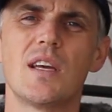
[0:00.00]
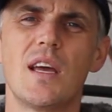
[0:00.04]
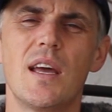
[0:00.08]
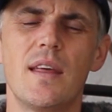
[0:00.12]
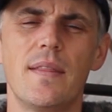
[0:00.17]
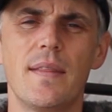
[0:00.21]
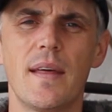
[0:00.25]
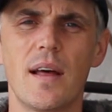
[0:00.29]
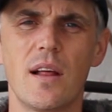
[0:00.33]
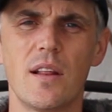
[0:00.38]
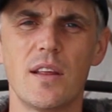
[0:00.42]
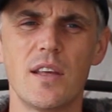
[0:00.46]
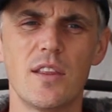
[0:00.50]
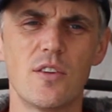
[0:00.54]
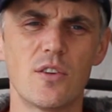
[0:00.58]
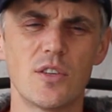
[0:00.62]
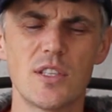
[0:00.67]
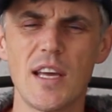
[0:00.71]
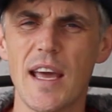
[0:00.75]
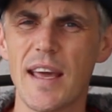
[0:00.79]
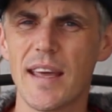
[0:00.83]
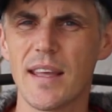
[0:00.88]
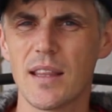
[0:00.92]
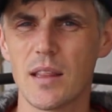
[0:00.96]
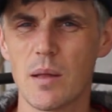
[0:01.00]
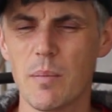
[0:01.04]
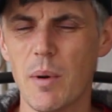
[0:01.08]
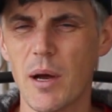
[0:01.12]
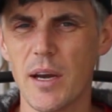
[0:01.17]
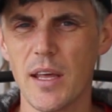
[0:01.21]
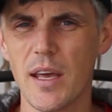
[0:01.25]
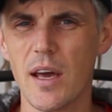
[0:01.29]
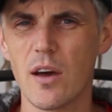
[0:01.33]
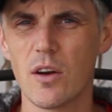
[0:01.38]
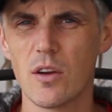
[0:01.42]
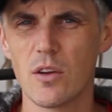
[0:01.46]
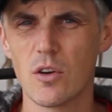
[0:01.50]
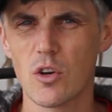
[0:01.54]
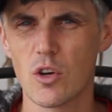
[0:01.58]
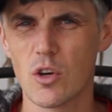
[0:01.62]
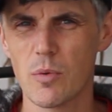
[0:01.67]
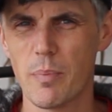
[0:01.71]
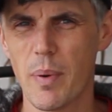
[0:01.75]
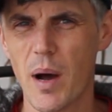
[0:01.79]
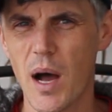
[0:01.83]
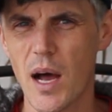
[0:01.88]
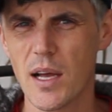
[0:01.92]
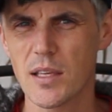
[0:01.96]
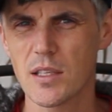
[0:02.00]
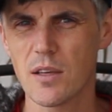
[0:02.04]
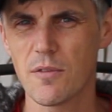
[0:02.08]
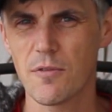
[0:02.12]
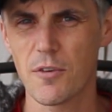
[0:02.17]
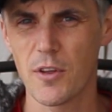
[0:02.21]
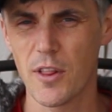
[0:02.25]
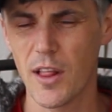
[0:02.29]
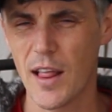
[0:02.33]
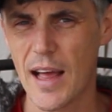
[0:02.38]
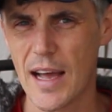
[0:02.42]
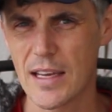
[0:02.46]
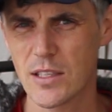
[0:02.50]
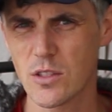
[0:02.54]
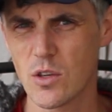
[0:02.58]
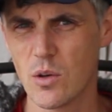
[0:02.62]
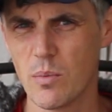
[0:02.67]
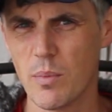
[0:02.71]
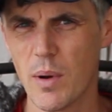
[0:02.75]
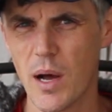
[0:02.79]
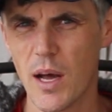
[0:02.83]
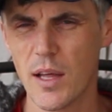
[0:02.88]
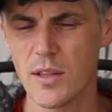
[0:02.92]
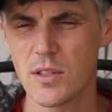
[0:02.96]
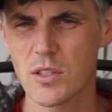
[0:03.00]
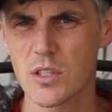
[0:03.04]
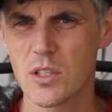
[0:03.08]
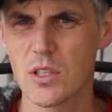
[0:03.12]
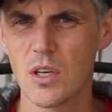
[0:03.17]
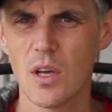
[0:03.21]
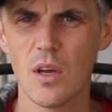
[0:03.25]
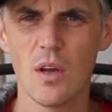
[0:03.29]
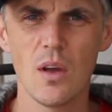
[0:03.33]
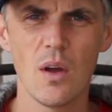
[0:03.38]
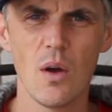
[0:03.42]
and they'll either take the money out of your deposit for the last 2 months,